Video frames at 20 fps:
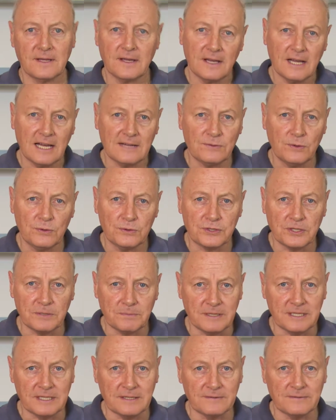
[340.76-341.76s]
I've also
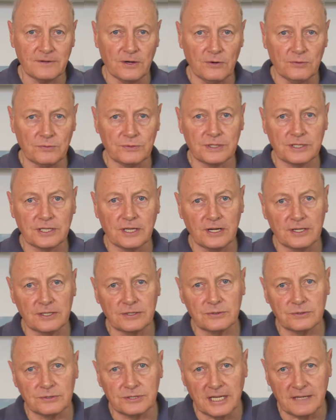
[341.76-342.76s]
been involved with a guy
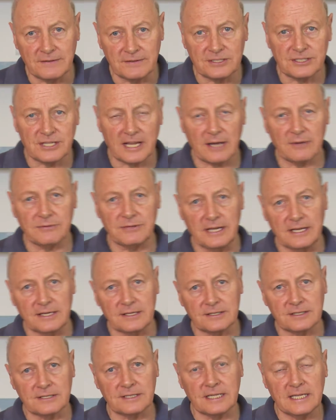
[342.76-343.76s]
called David
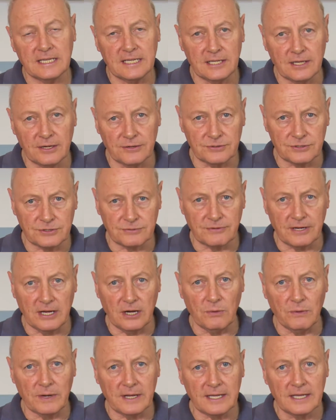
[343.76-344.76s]
Townend, and he owns a
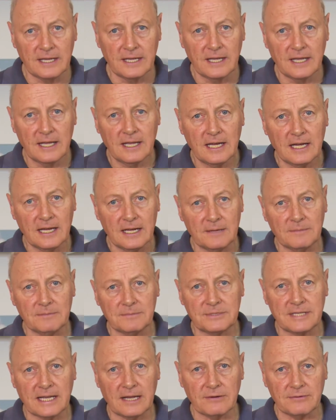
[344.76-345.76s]
railway
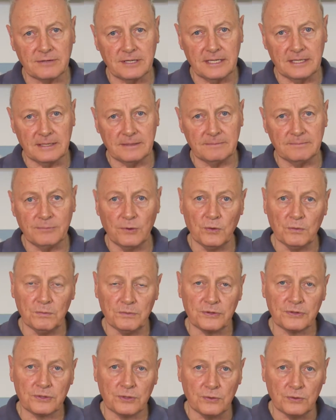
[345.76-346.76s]
down in
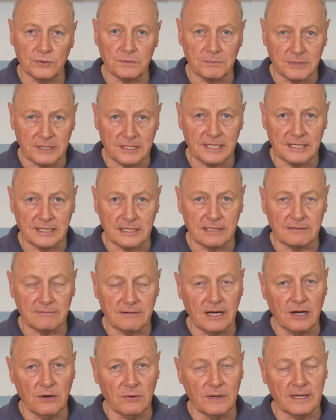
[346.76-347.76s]
Bournemouth called McKinley
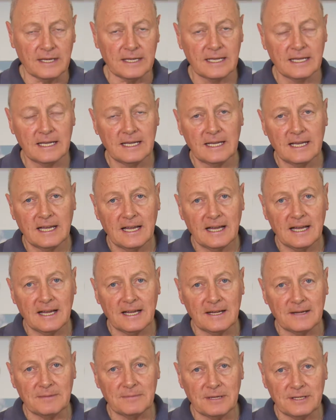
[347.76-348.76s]
Railway.
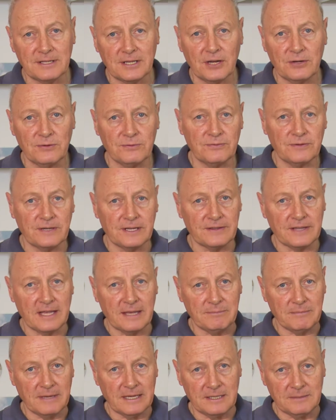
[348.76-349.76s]
And hopefully
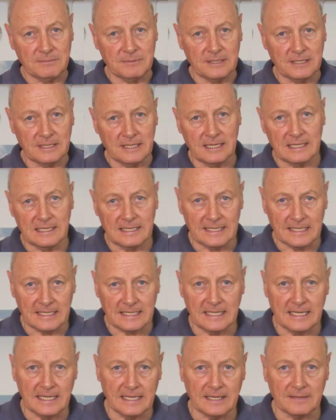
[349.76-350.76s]
there may be a link
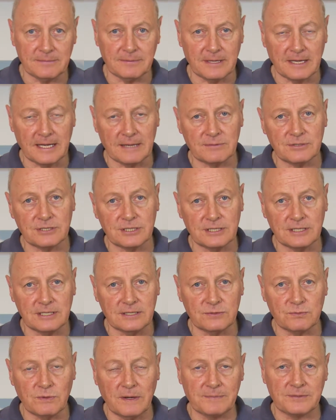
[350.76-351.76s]
here perhaps to
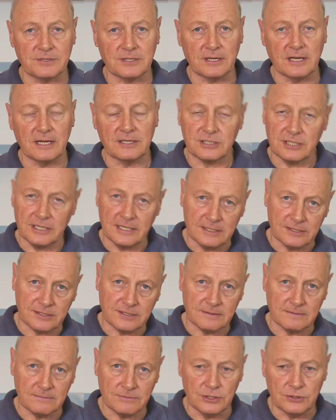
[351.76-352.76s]
his website, to his
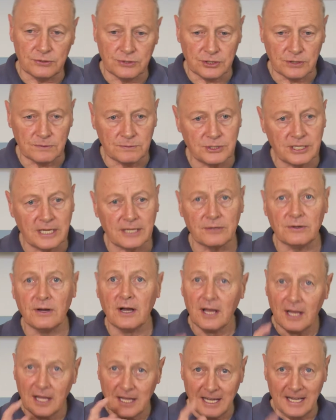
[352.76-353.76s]
YouTube channel,
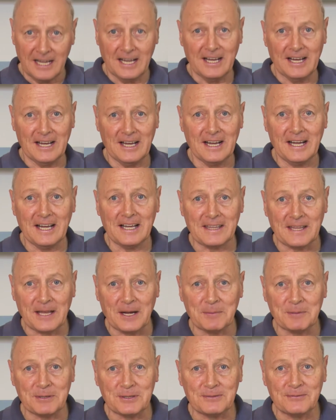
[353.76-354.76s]
and
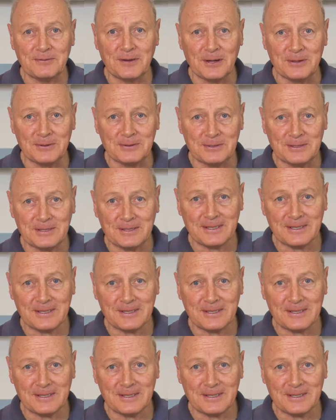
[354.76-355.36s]
that'll be the phone.